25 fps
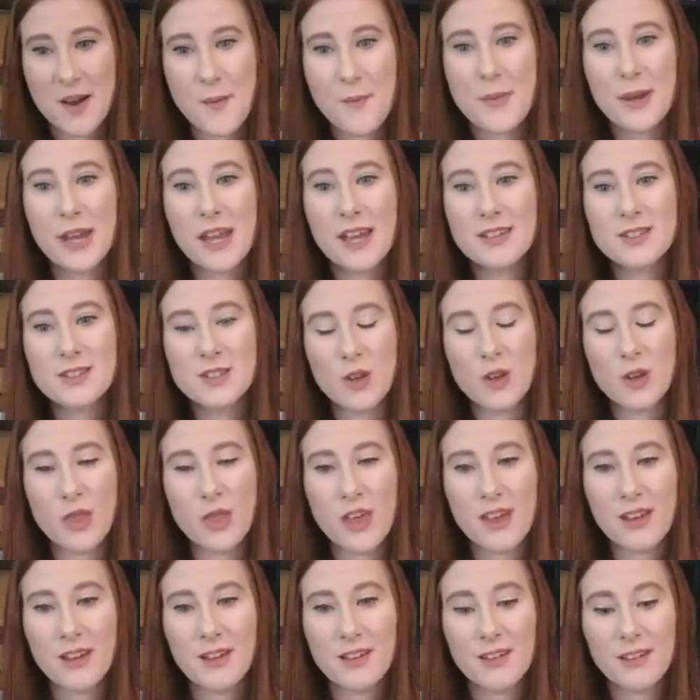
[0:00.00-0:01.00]
Because you
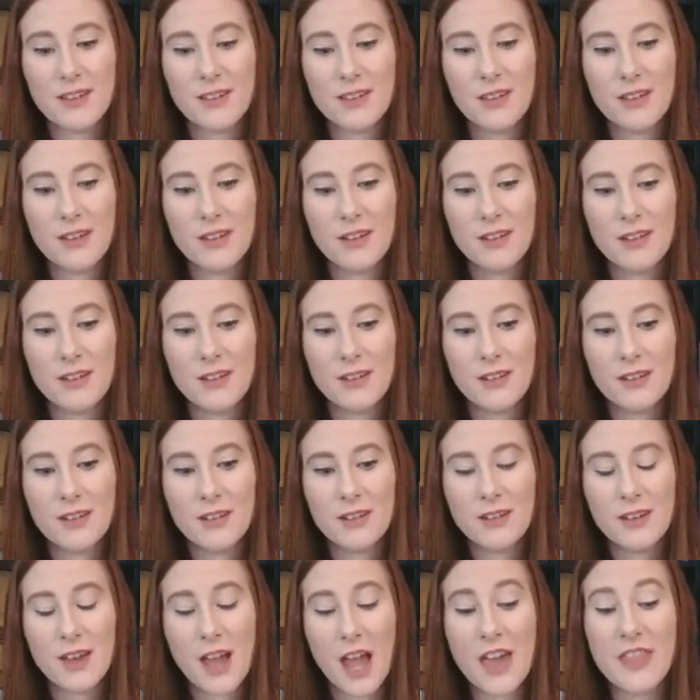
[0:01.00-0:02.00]
think,
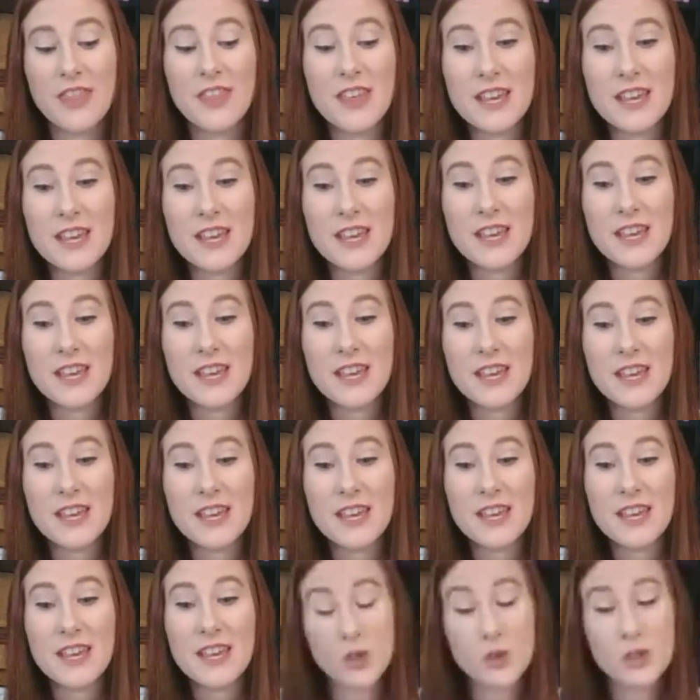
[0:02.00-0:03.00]
and this
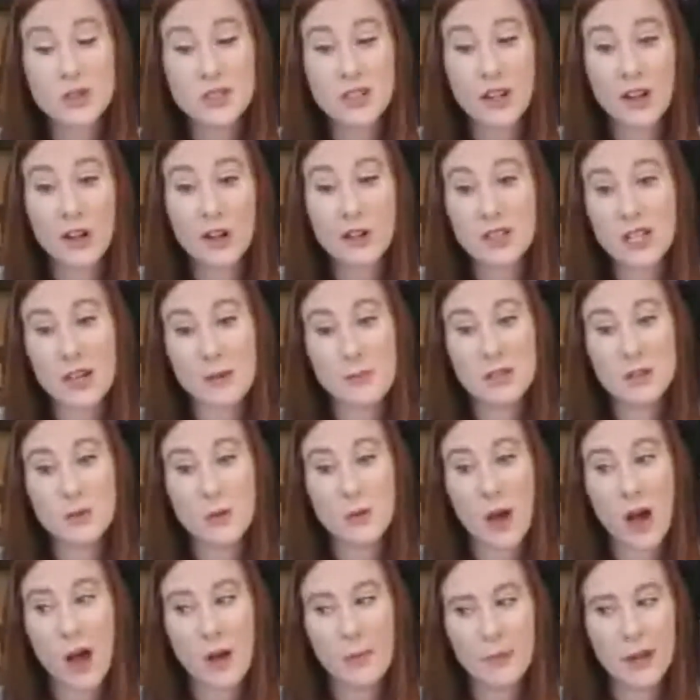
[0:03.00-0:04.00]
falls into a stereotype as
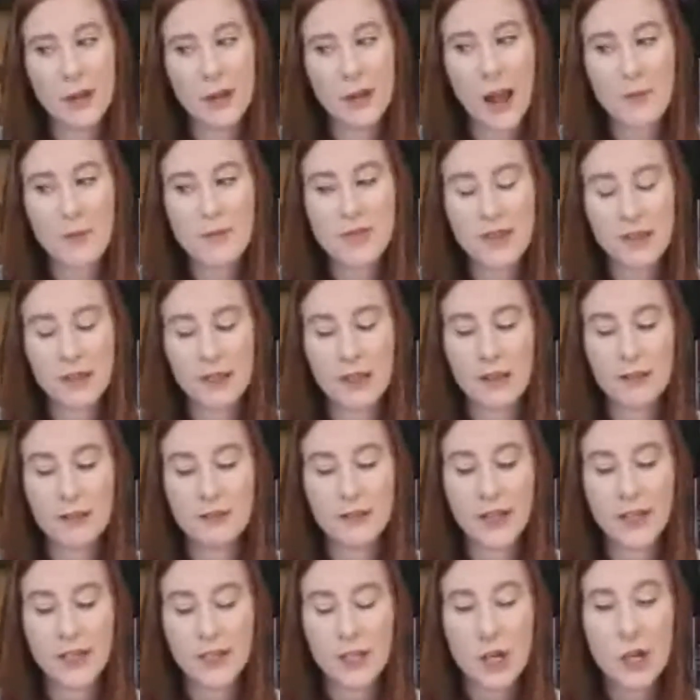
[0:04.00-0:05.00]
well, but I'm thinking
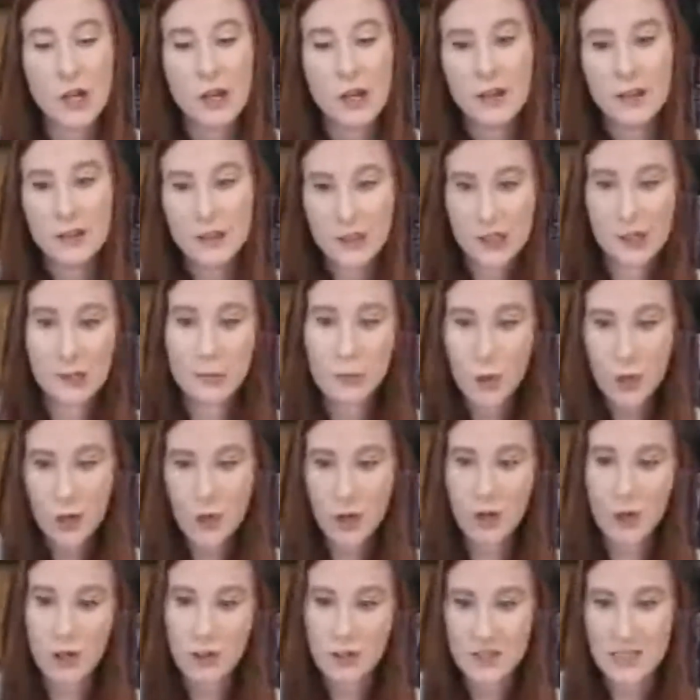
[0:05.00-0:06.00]
Gilmore
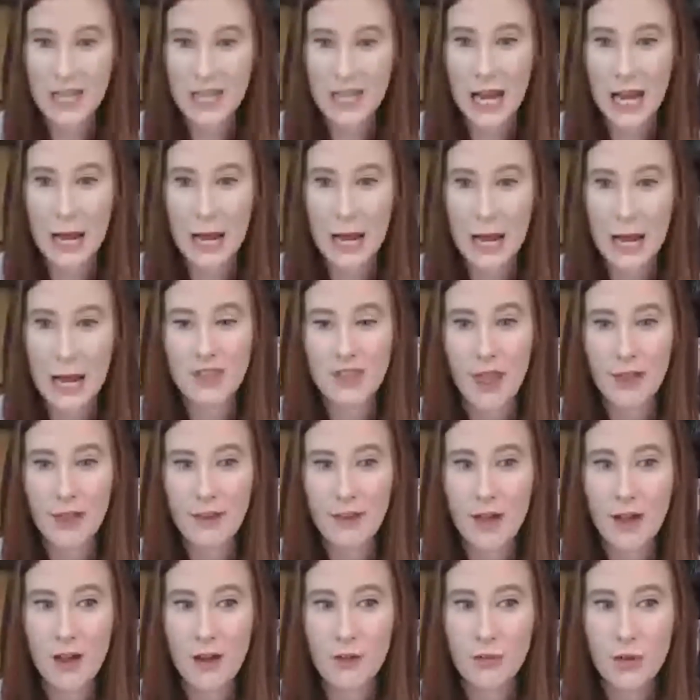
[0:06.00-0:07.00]
Girls type of thing
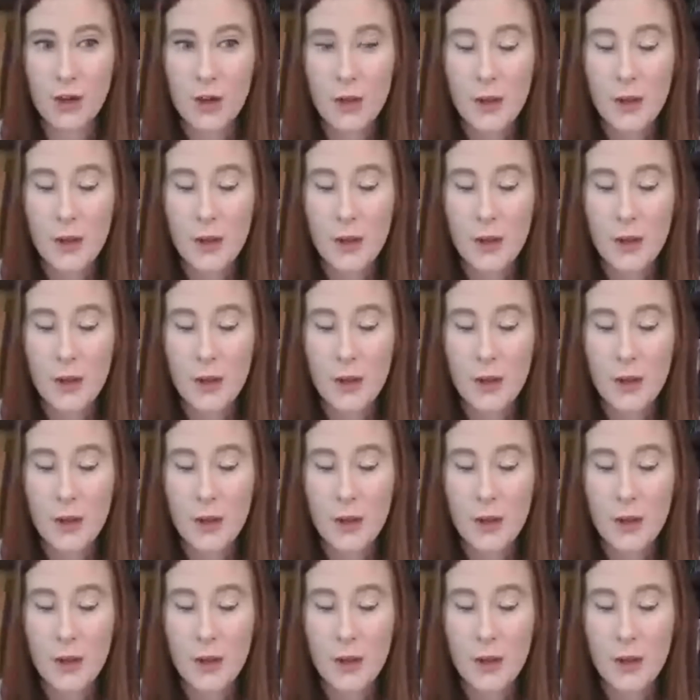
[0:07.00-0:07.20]
of